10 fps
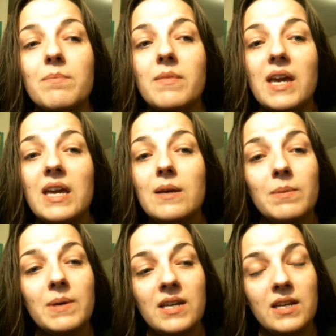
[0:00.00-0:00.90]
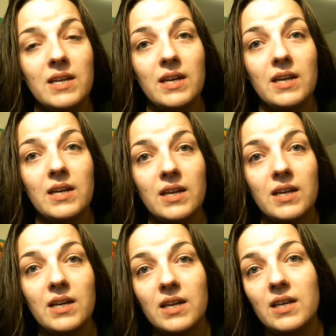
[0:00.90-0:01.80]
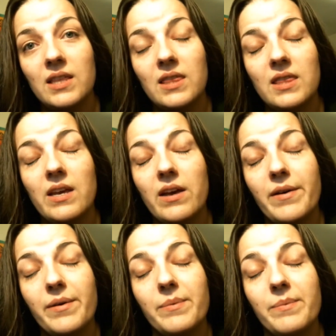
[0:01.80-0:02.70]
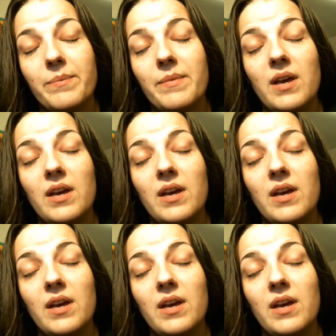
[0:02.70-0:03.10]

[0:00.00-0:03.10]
maybe um,